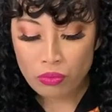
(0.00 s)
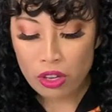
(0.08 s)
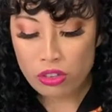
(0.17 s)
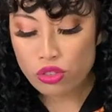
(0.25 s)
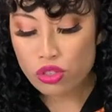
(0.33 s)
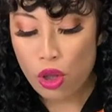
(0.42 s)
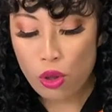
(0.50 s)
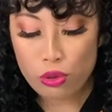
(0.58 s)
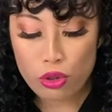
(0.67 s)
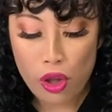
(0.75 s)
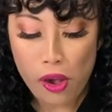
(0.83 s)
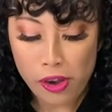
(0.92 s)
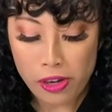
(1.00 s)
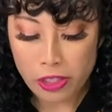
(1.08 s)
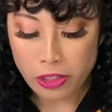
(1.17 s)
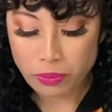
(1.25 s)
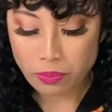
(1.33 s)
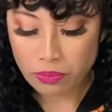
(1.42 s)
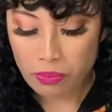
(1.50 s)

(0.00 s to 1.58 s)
It's so good.